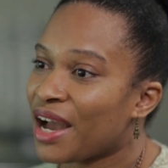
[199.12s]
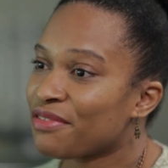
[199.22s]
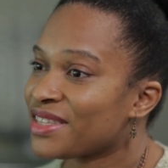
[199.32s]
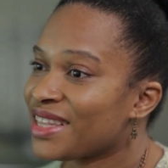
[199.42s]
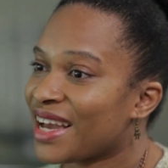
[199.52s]

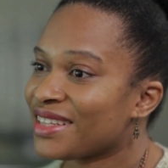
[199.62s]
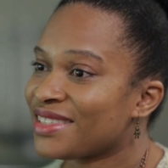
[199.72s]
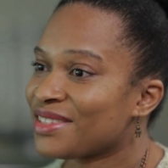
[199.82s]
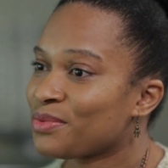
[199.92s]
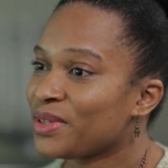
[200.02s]
after
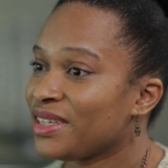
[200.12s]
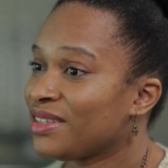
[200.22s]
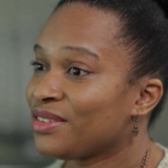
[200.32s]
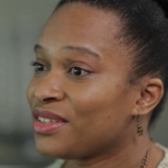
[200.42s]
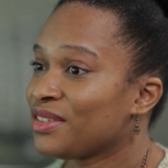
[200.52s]
that
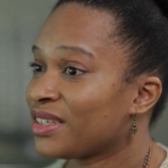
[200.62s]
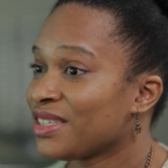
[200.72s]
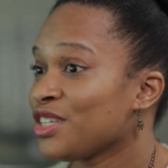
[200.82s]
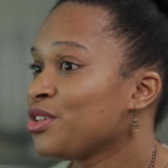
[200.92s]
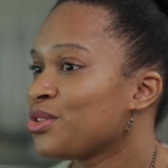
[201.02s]
we
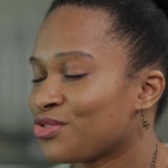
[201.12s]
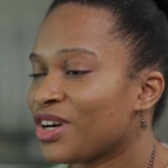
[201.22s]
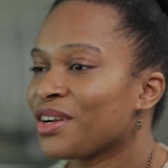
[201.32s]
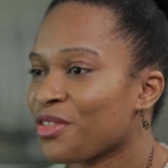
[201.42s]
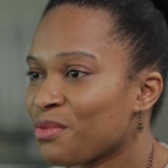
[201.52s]
continued to
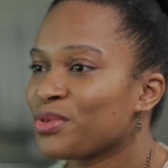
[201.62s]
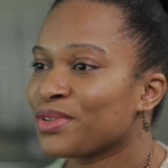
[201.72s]
write other